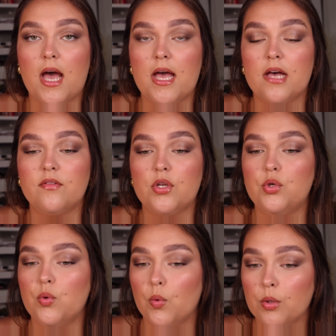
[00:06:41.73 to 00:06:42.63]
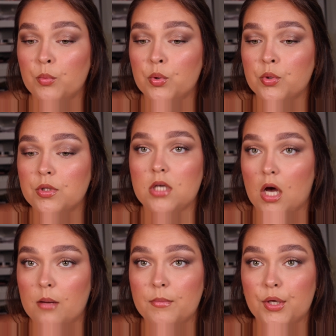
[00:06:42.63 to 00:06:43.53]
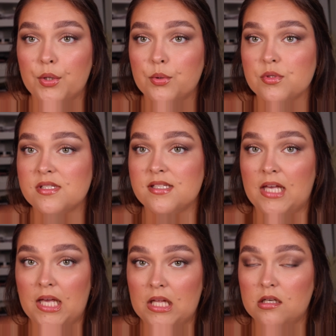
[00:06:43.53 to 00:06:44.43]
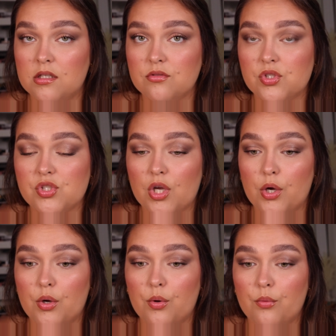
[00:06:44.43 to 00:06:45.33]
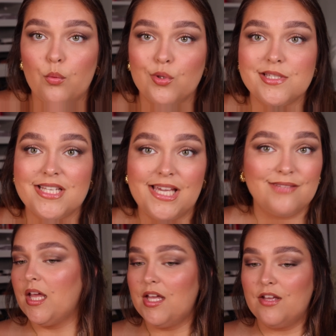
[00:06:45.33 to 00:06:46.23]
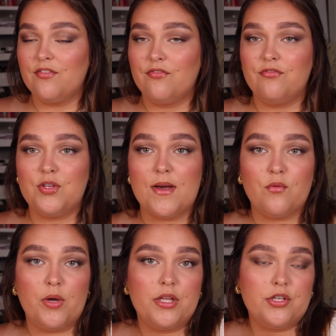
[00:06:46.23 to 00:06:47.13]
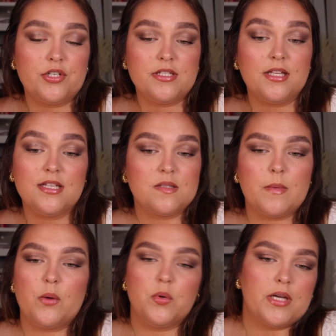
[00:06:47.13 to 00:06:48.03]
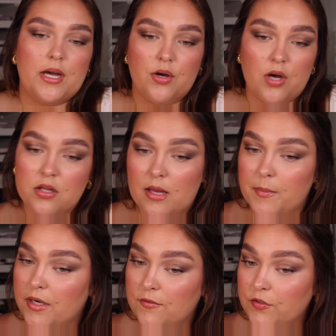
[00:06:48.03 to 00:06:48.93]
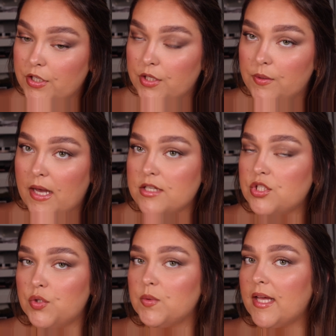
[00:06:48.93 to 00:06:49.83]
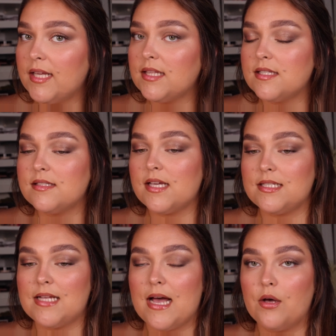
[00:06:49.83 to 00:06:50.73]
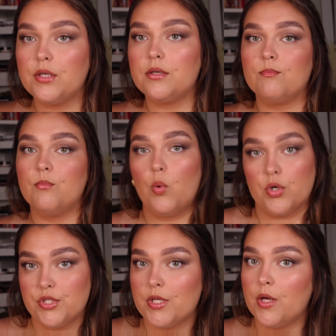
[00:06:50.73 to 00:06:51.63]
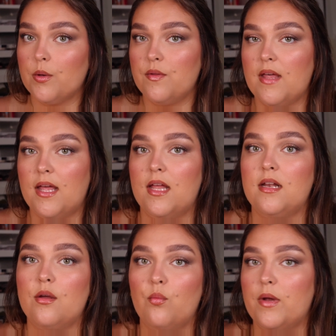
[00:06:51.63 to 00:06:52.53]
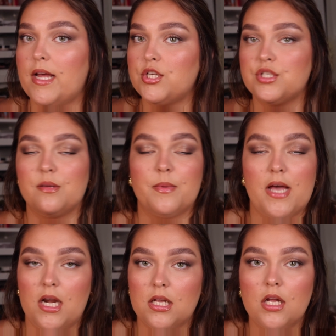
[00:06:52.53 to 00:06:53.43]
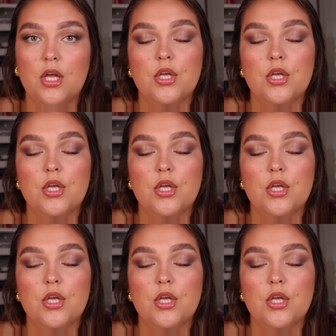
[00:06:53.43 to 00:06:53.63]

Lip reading: I have normal combo skin, so we'll see. If you have oilier skin, this might work out a lot better for you. I do like this set down more so than when I just applied it.